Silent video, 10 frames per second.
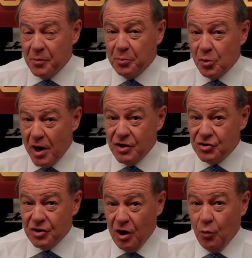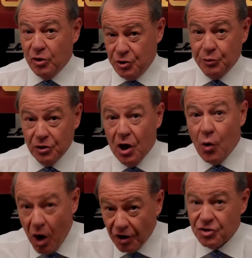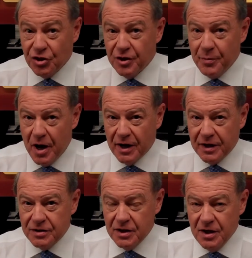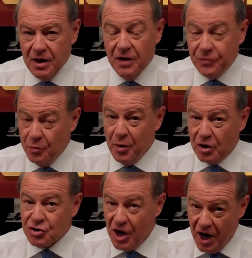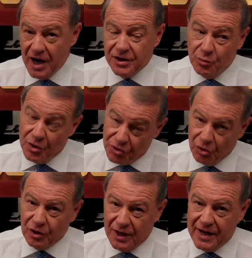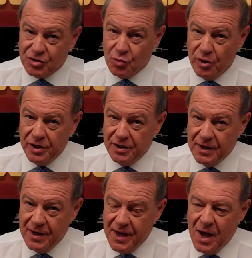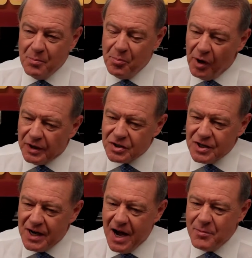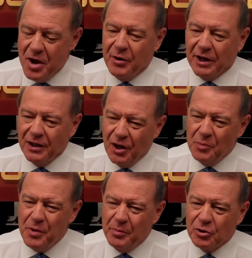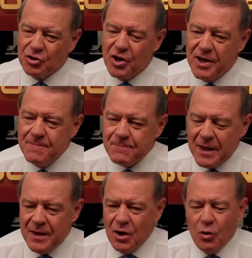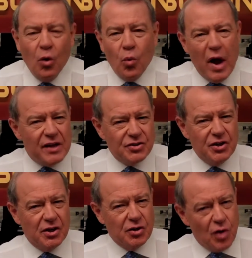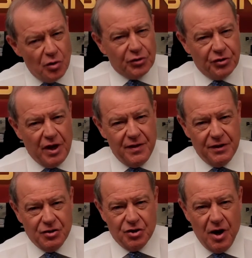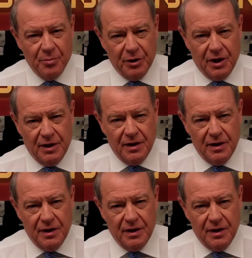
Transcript: the price at which it will go onto the market, a few bucks higher than we thought last week. But I'm hearing a lot of people say, well, where's the growth in this company?